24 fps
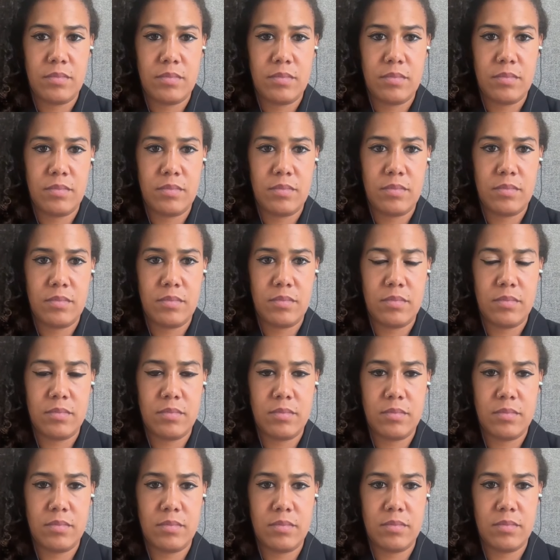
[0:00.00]

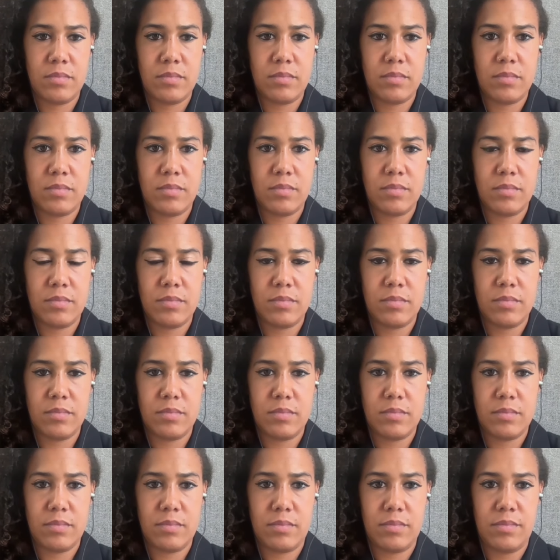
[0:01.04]

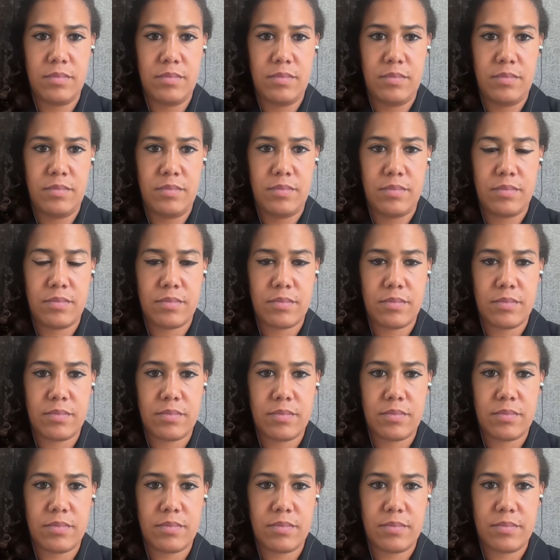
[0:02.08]

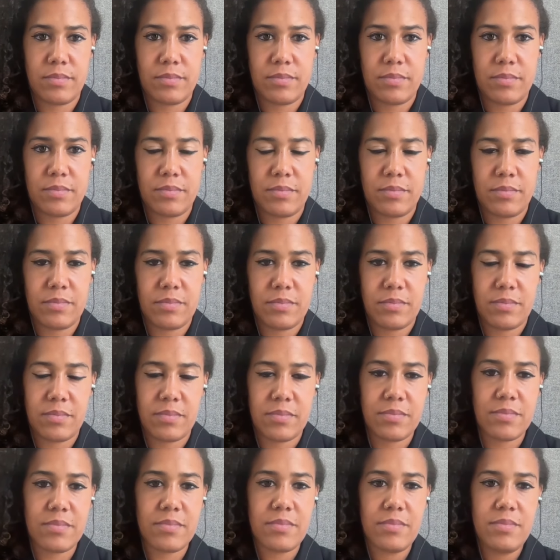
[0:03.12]

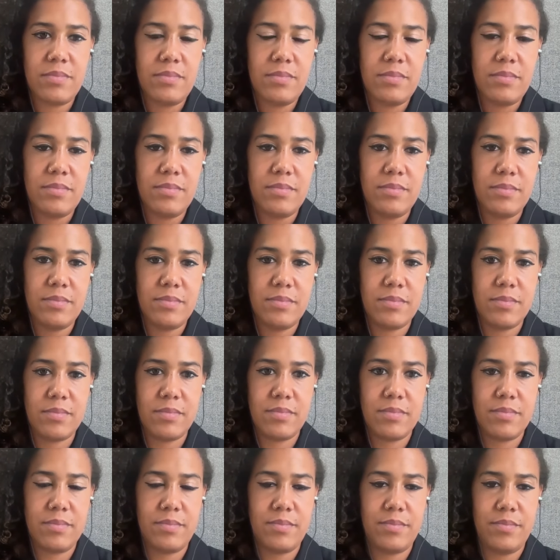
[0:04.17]

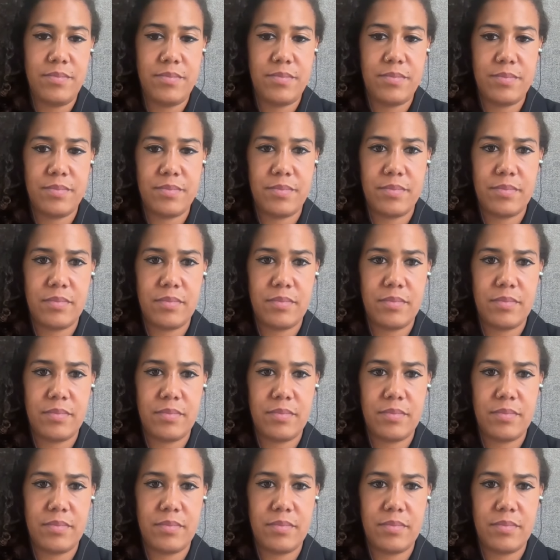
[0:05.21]
[no speech]